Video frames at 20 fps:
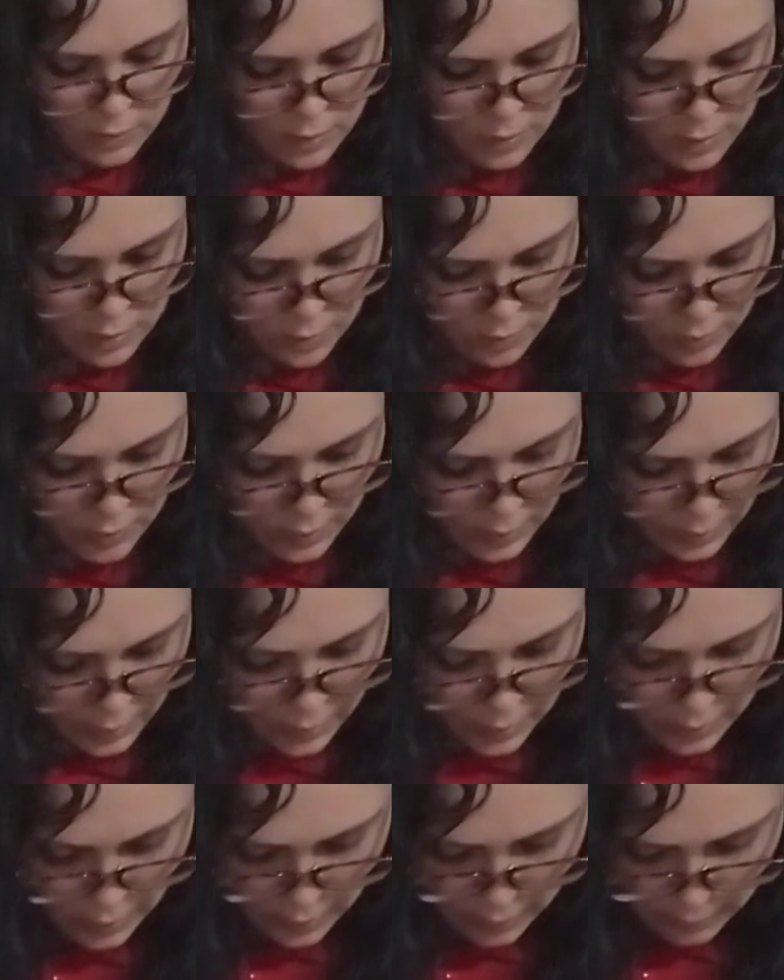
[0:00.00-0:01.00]

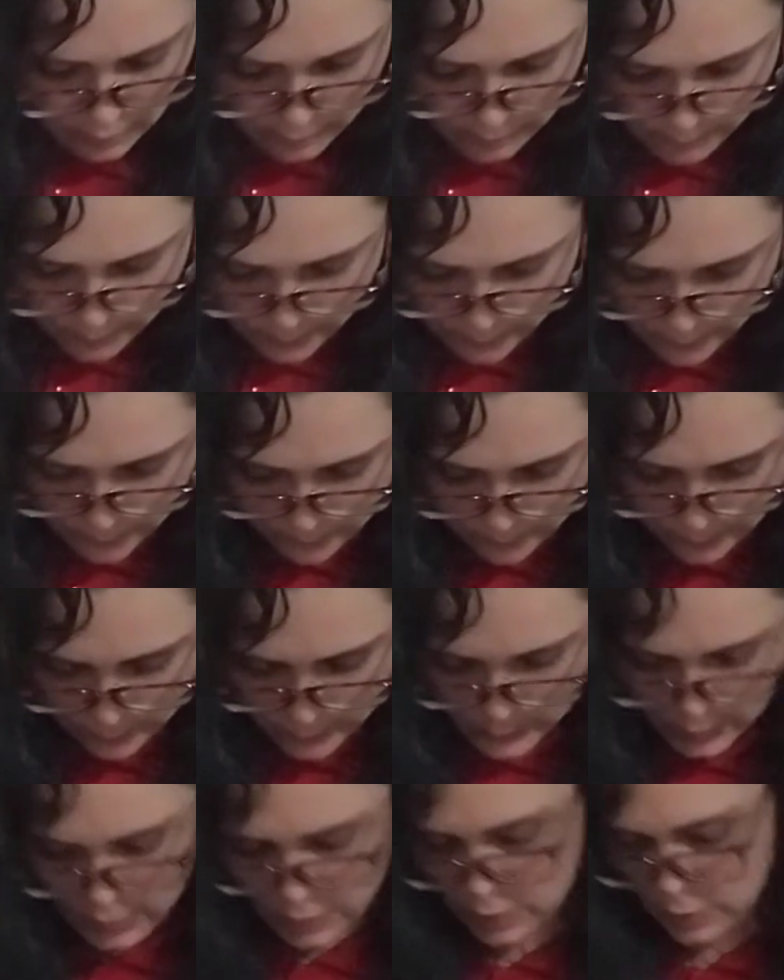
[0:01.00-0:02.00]
Okay,
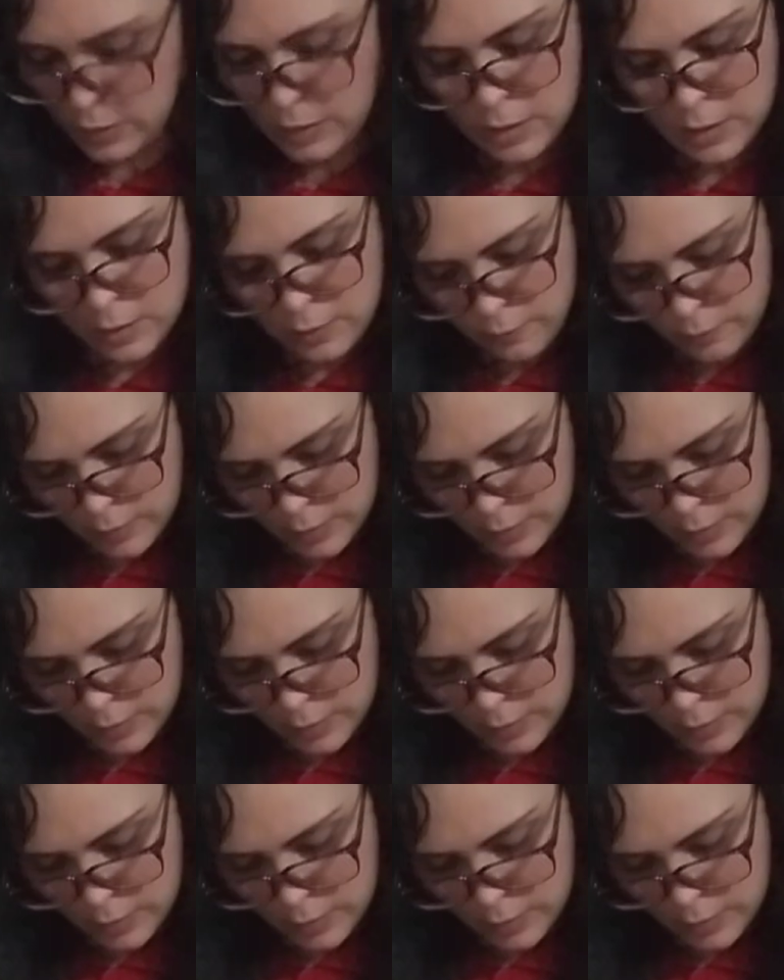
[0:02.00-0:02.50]
let's see, we